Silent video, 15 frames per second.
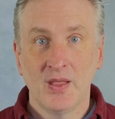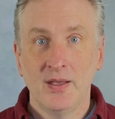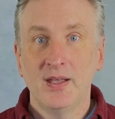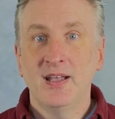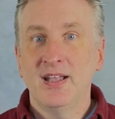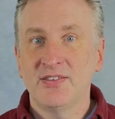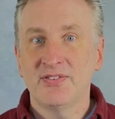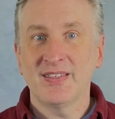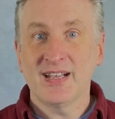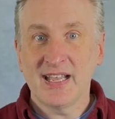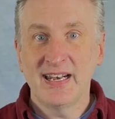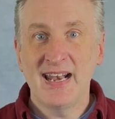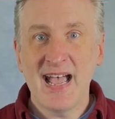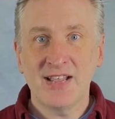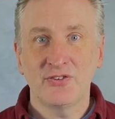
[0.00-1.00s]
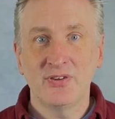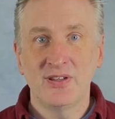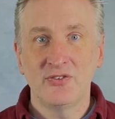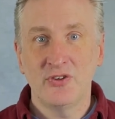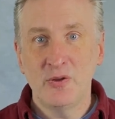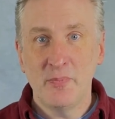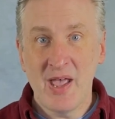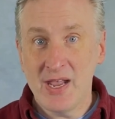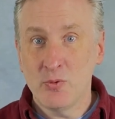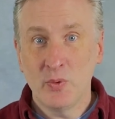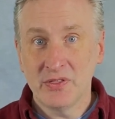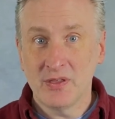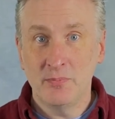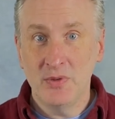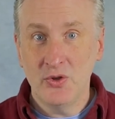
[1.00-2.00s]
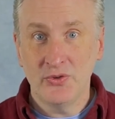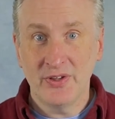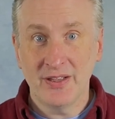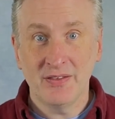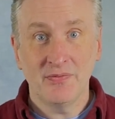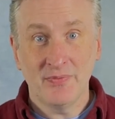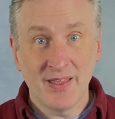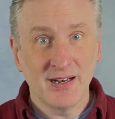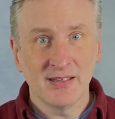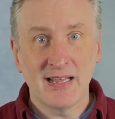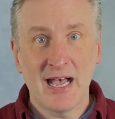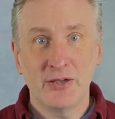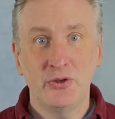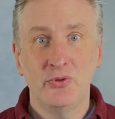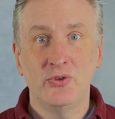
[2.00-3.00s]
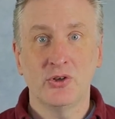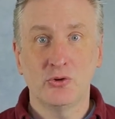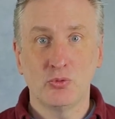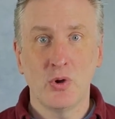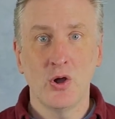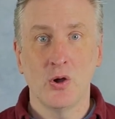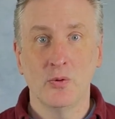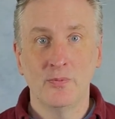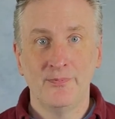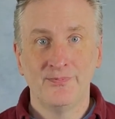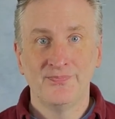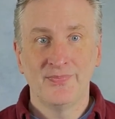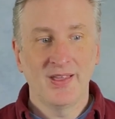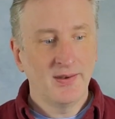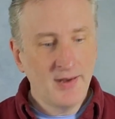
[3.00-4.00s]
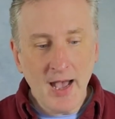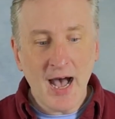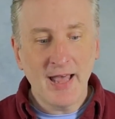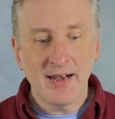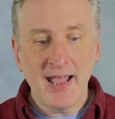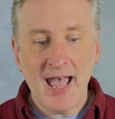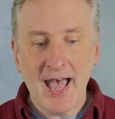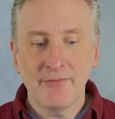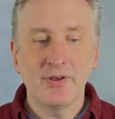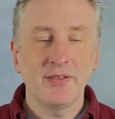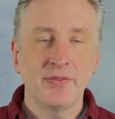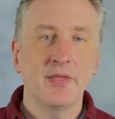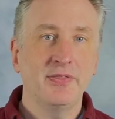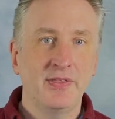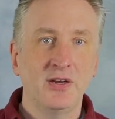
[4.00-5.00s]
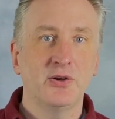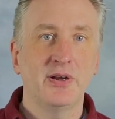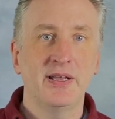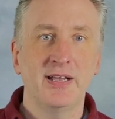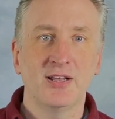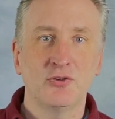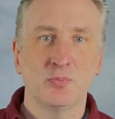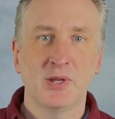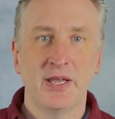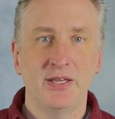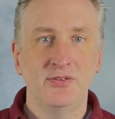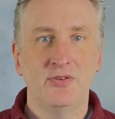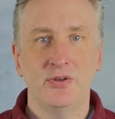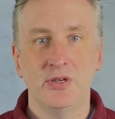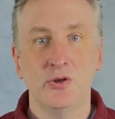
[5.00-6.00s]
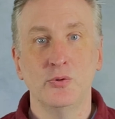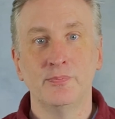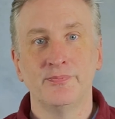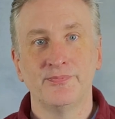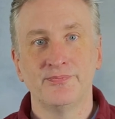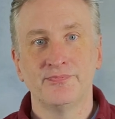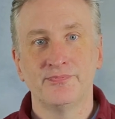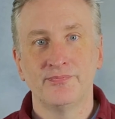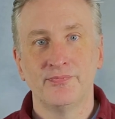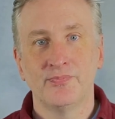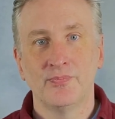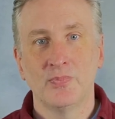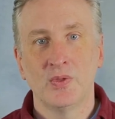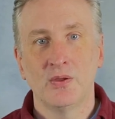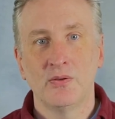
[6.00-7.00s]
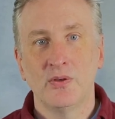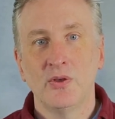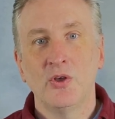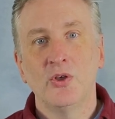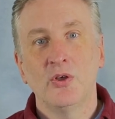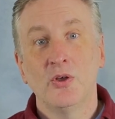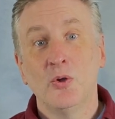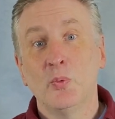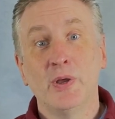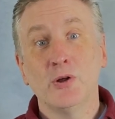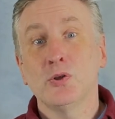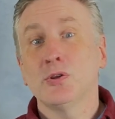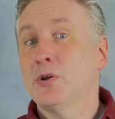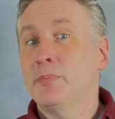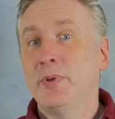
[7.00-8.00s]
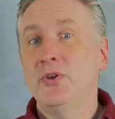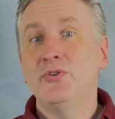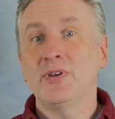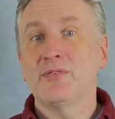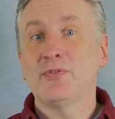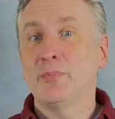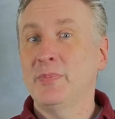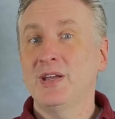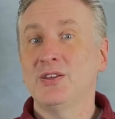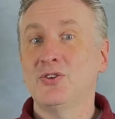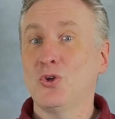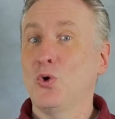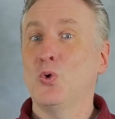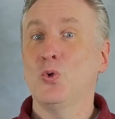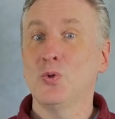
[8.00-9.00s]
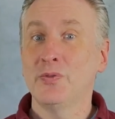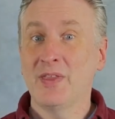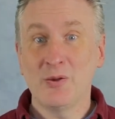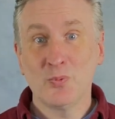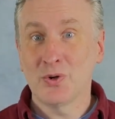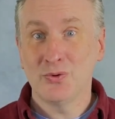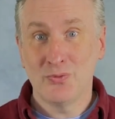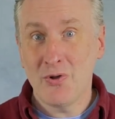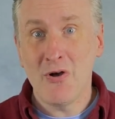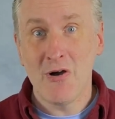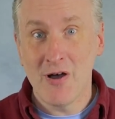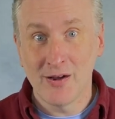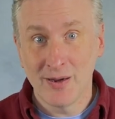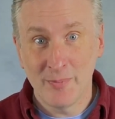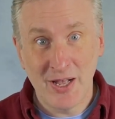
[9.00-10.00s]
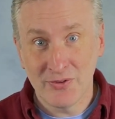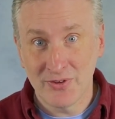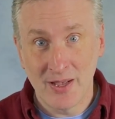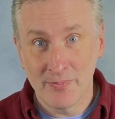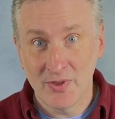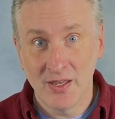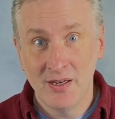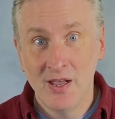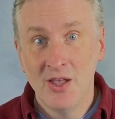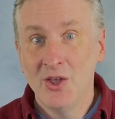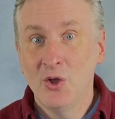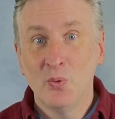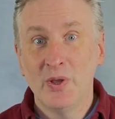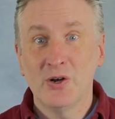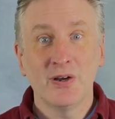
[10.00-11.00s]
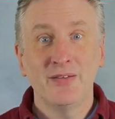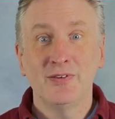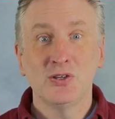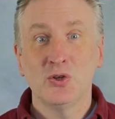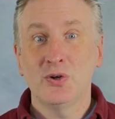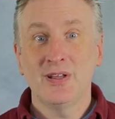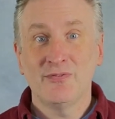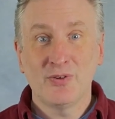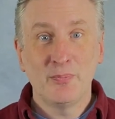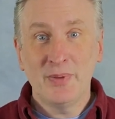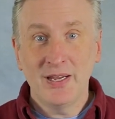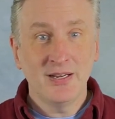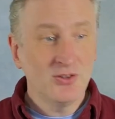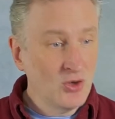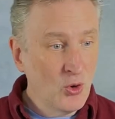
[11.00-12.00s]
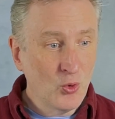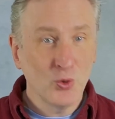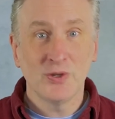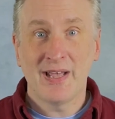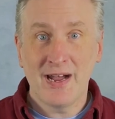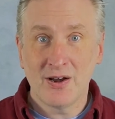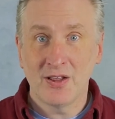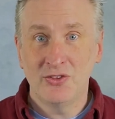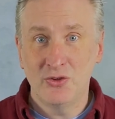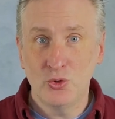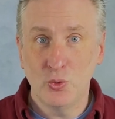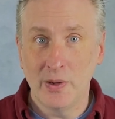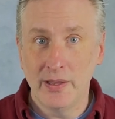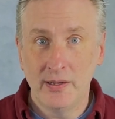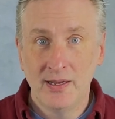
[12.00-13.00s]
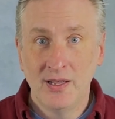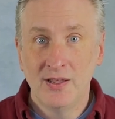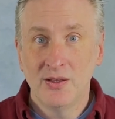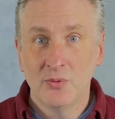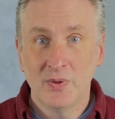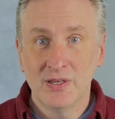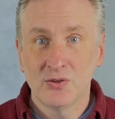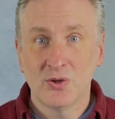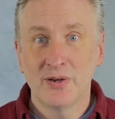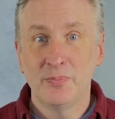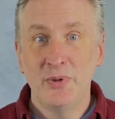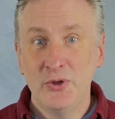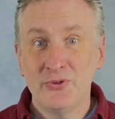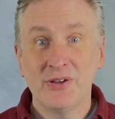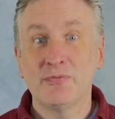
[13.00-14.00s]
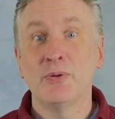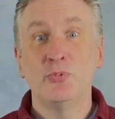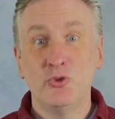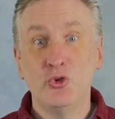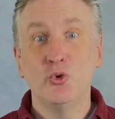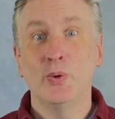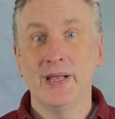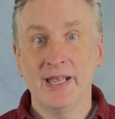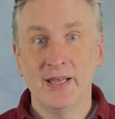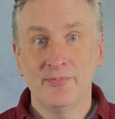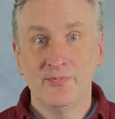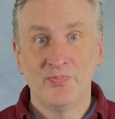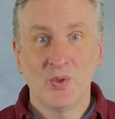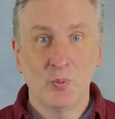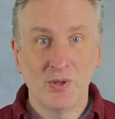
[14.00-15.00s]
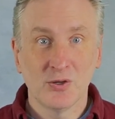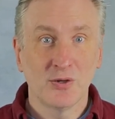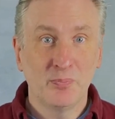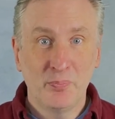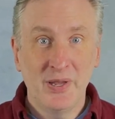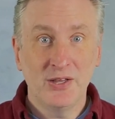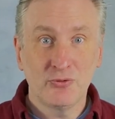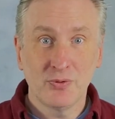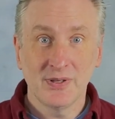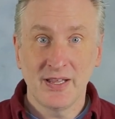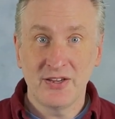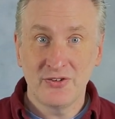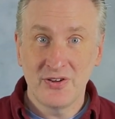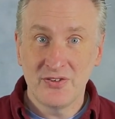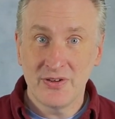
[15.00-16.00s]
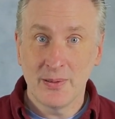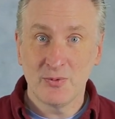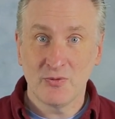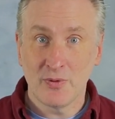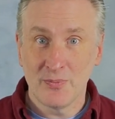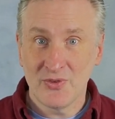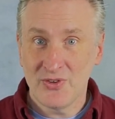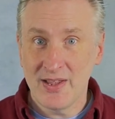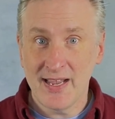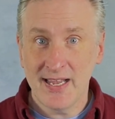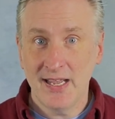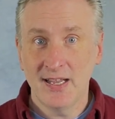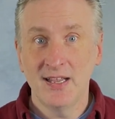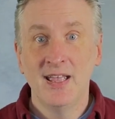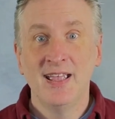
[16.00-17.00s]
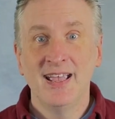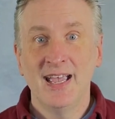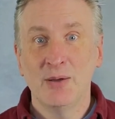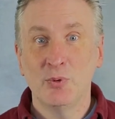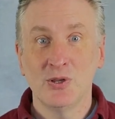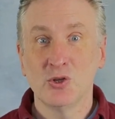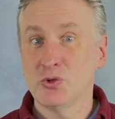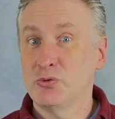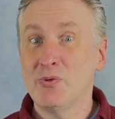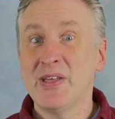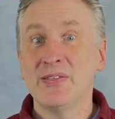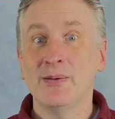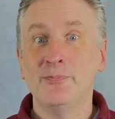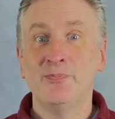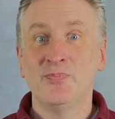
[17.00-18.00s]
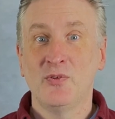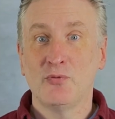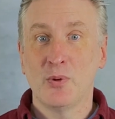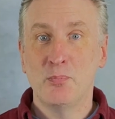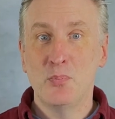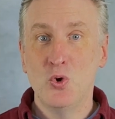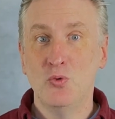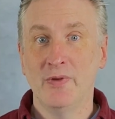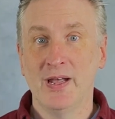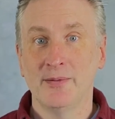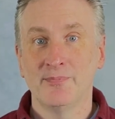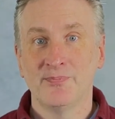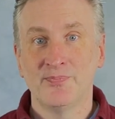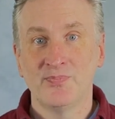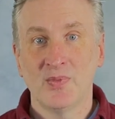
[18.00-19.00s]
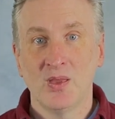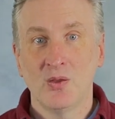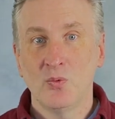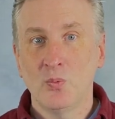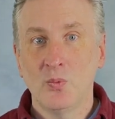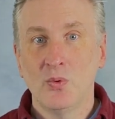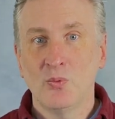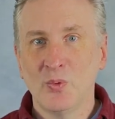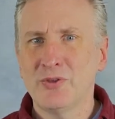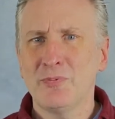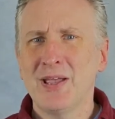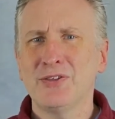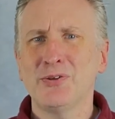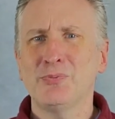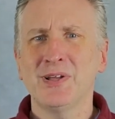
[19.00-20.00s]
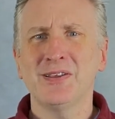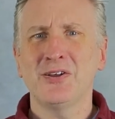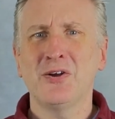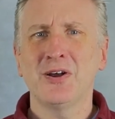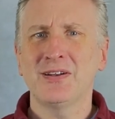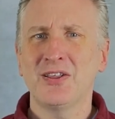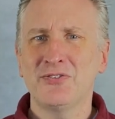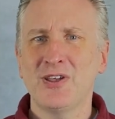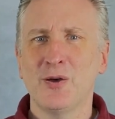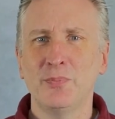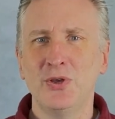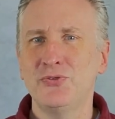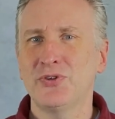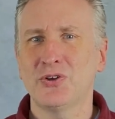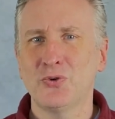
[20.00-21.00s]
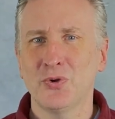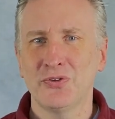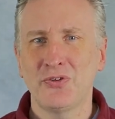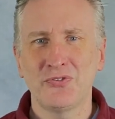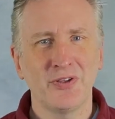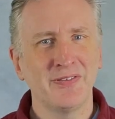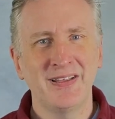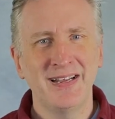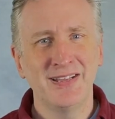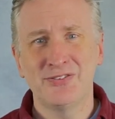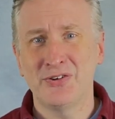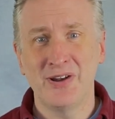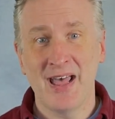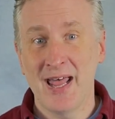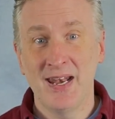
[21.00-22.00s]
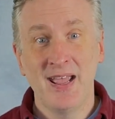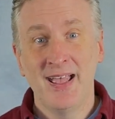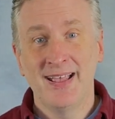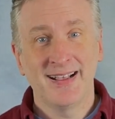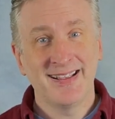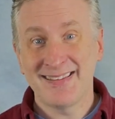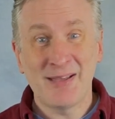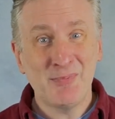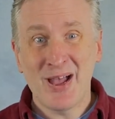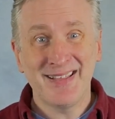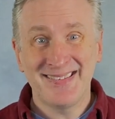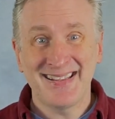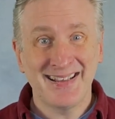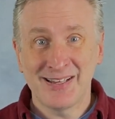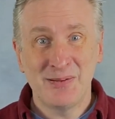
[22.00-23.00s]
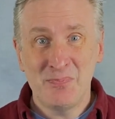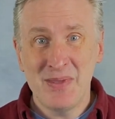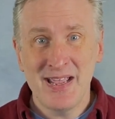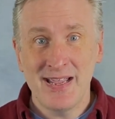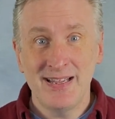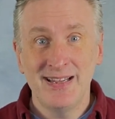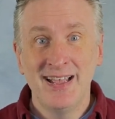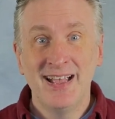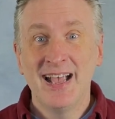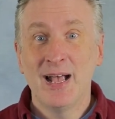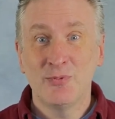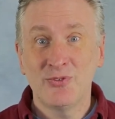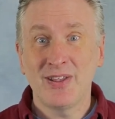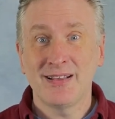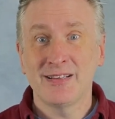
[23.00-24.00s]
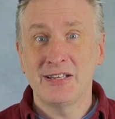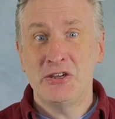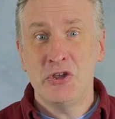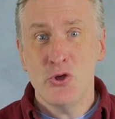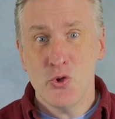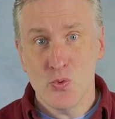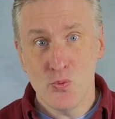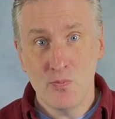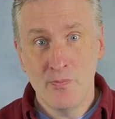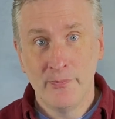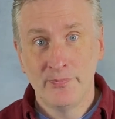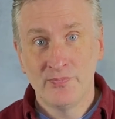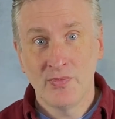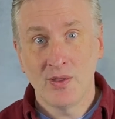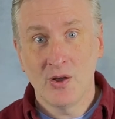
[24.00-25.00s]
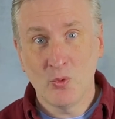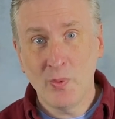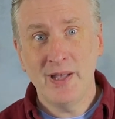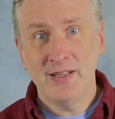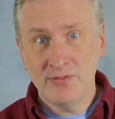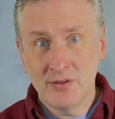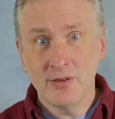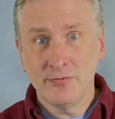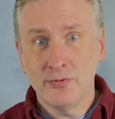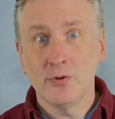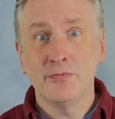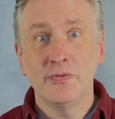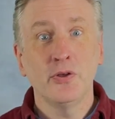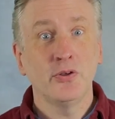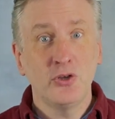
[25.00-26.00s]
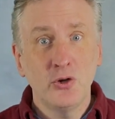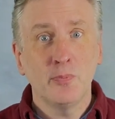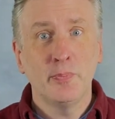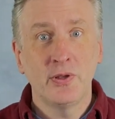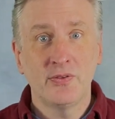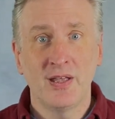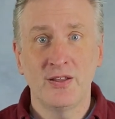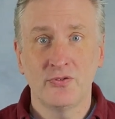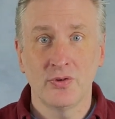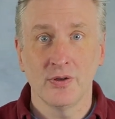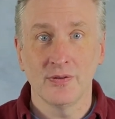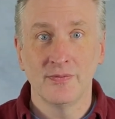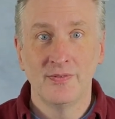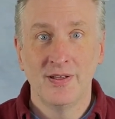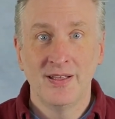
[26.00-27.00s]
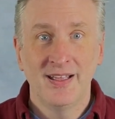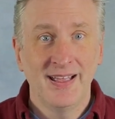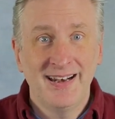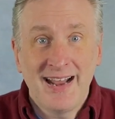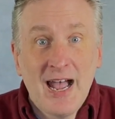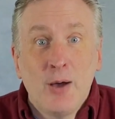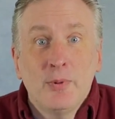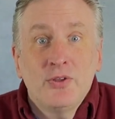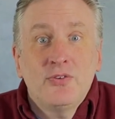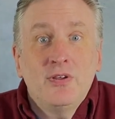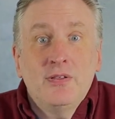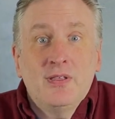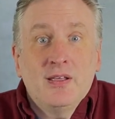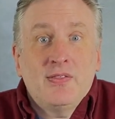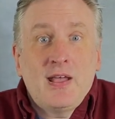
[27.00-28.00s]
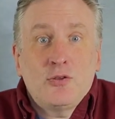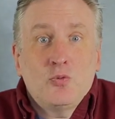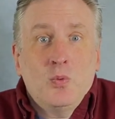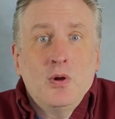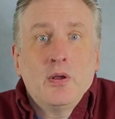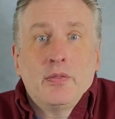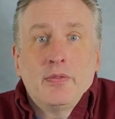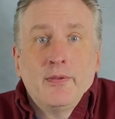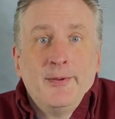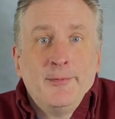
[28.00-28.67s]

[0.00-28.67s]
It's the connections you make with the music that allow you to grow, not having the theory explained to you. We don't learn music from being told that we're wrong about something. We don't even learn it from being told how to do it. We learn music from doing it. We learn pitch relationships from singing, and we learn rhythm from moving. Which makes it really hard to sell music courses on the internet, because I'm not selling me, I'm selling you, a way to fulfill your potential. And how much do you think that's worth?